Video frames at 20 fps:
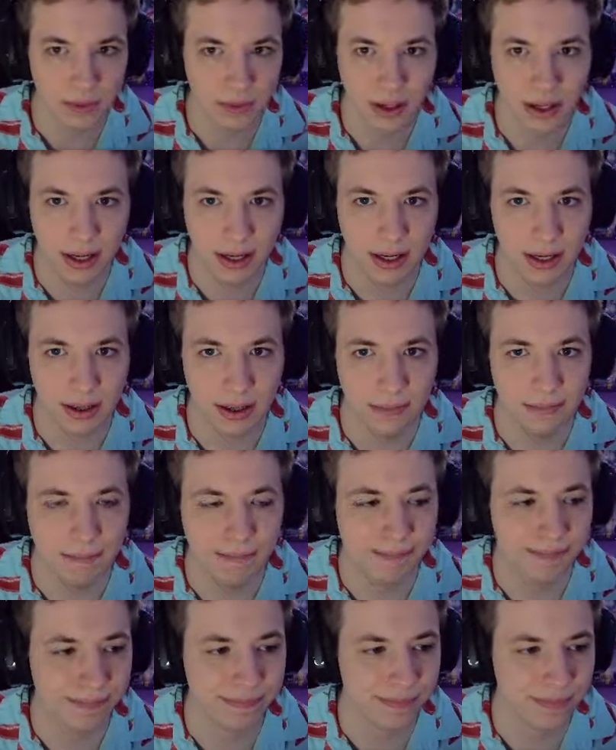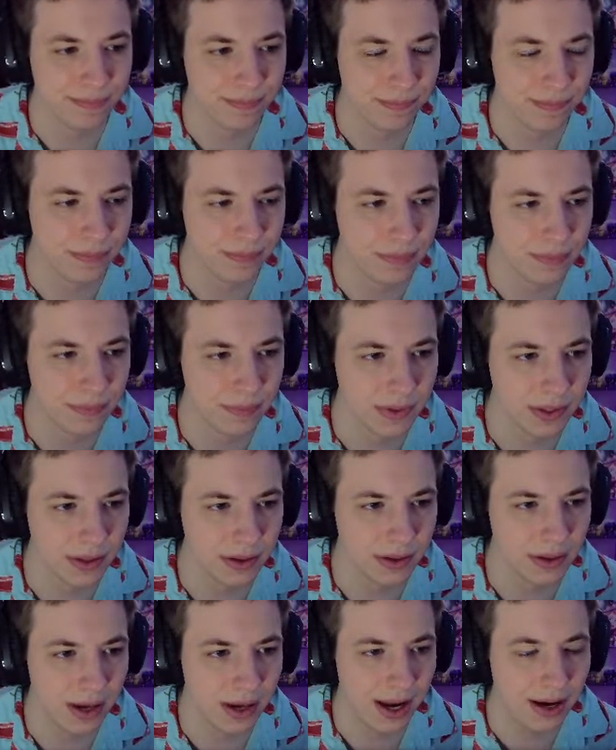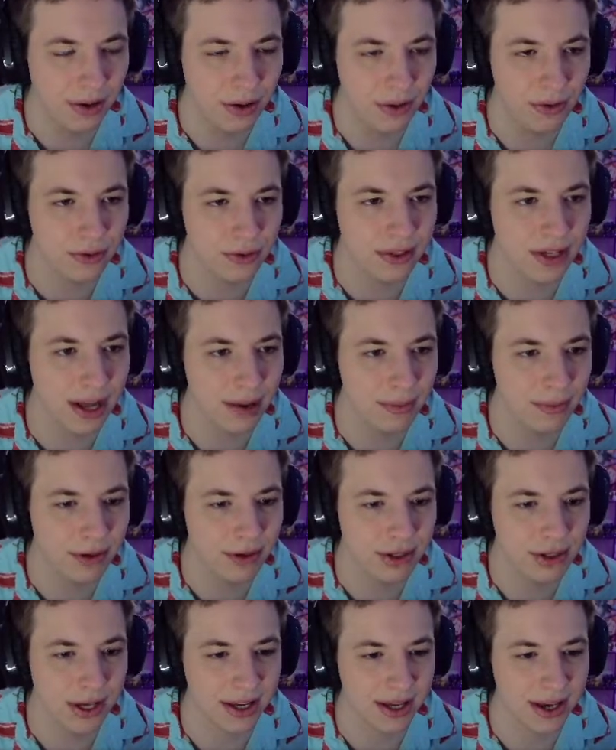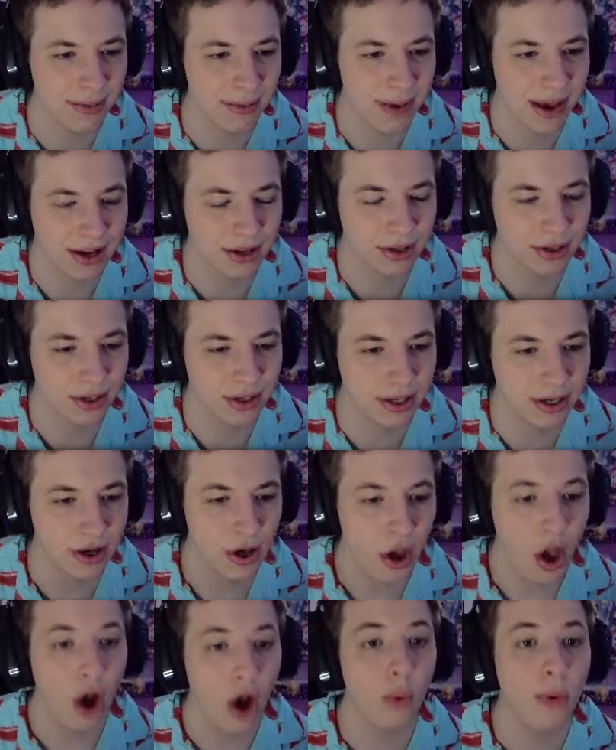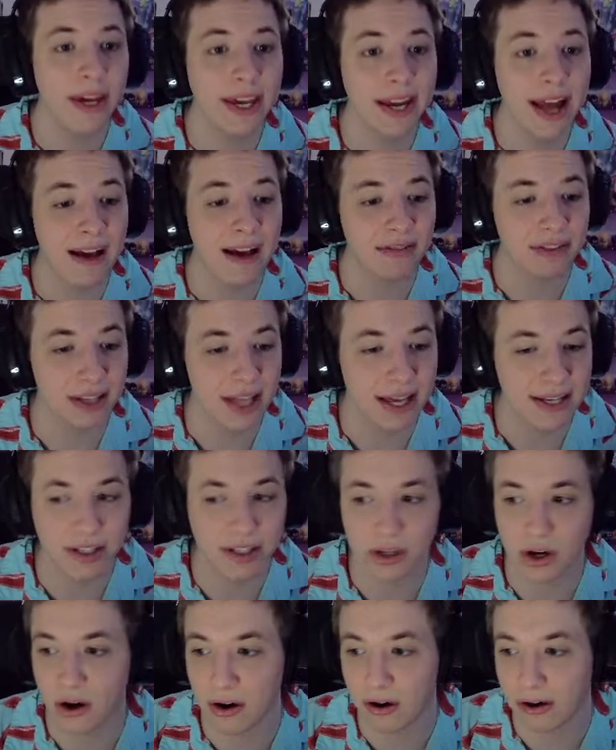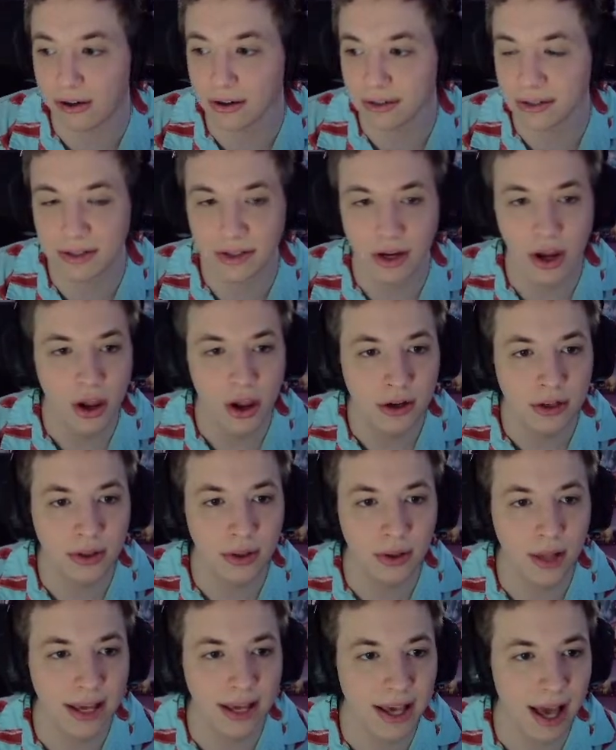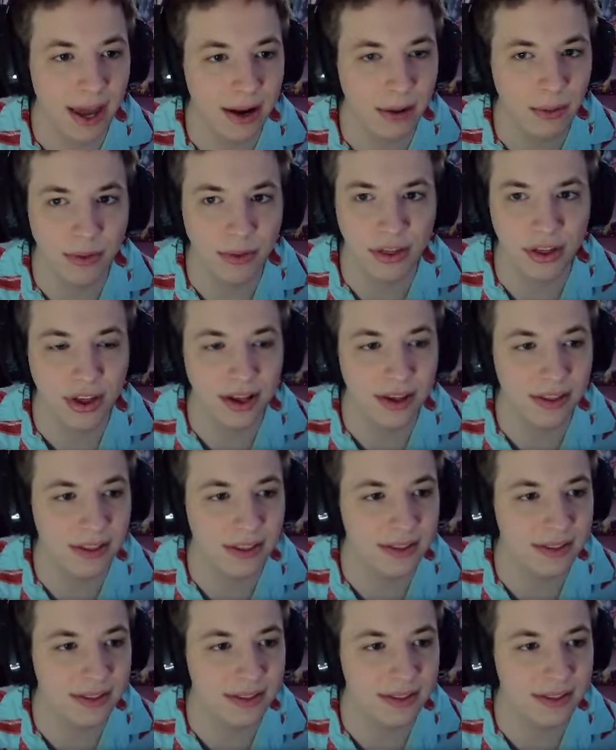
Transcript: Um, I don't know, there's not much, like, I'm actually... Oh, we can have less cards. So, like, I don't think that